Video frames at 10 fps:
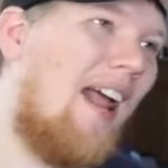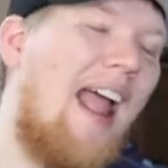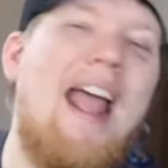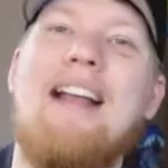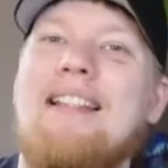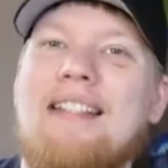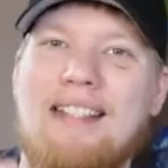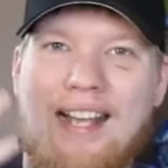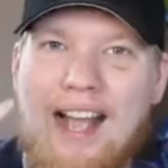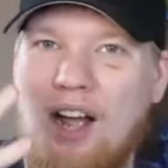
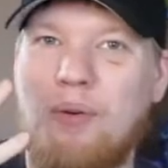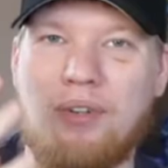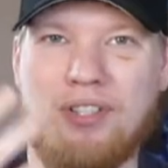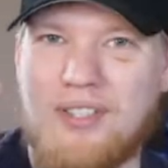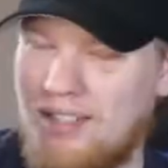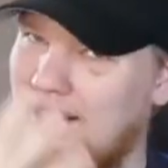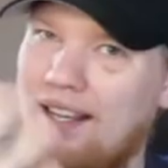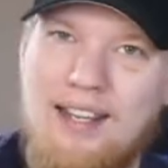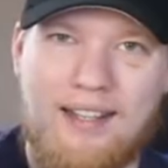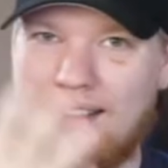as I was
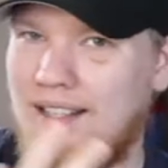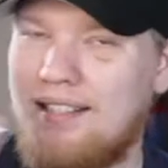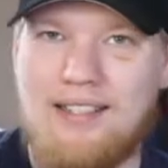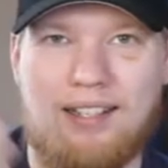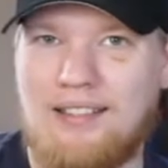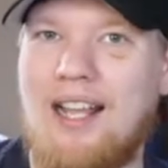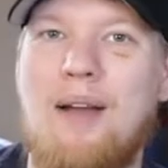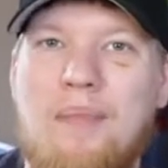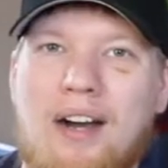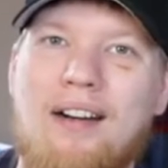in this
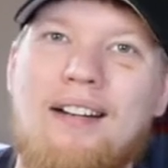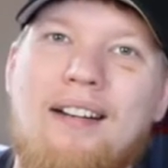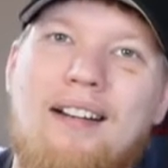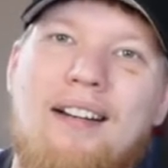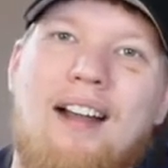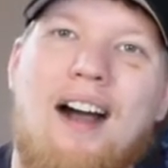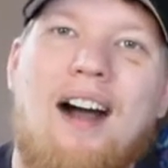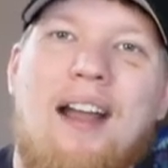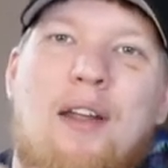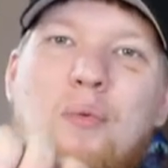dilemma, it